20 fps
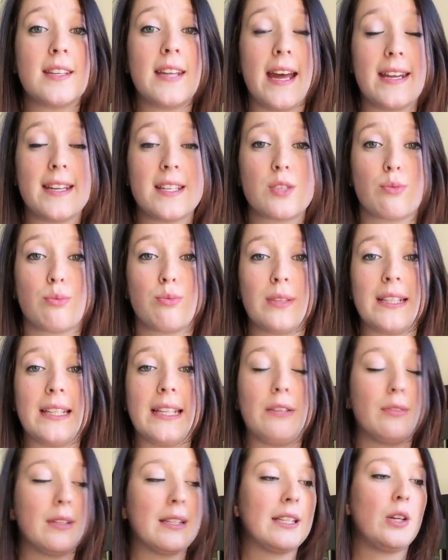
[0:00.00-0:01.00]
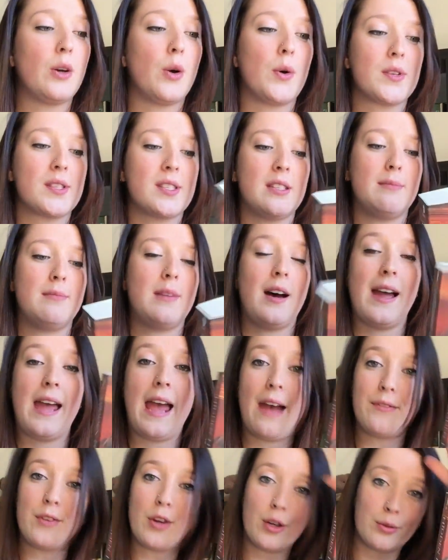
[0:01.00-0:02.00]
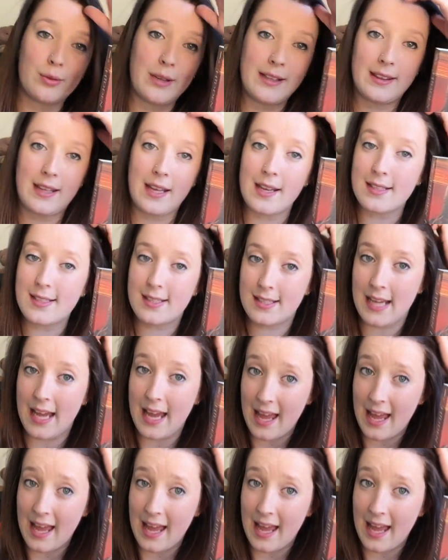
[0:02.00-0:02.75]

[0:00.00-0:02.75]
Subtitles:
and it's really, really awesome. I have not read this.